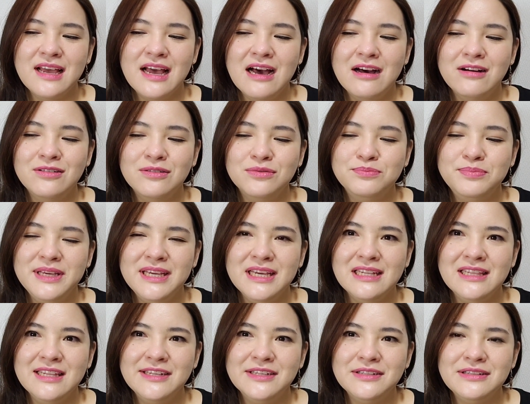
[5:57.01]
I'll be a
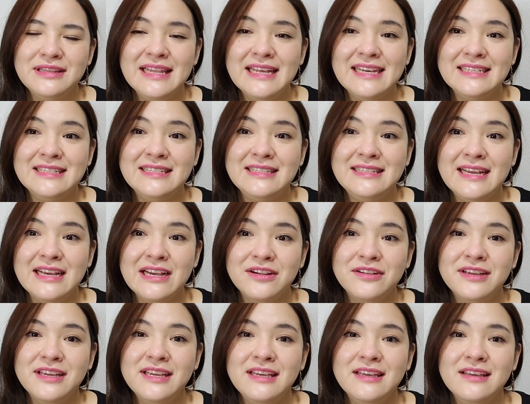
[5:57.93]
little less
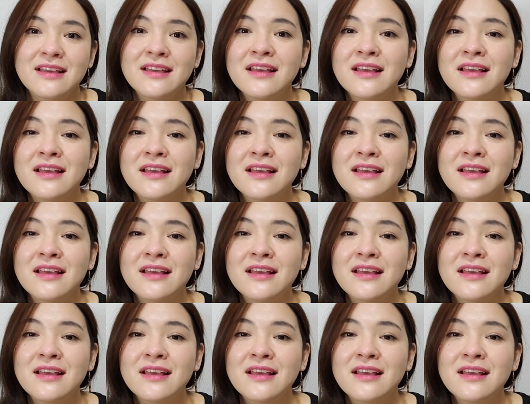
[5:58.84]
daring.